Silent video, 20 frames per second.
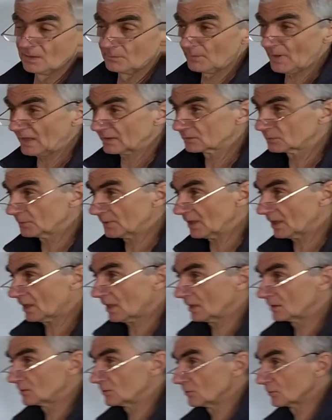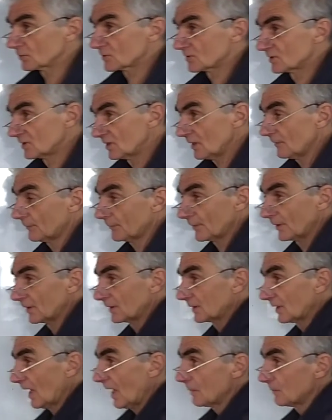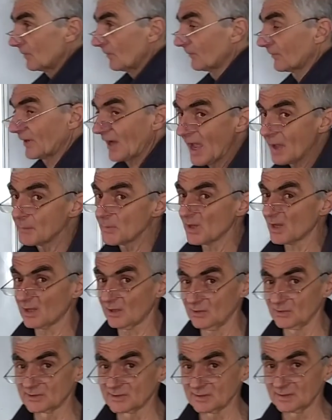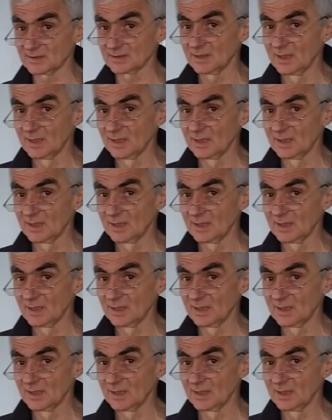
but we can use different type of chemicals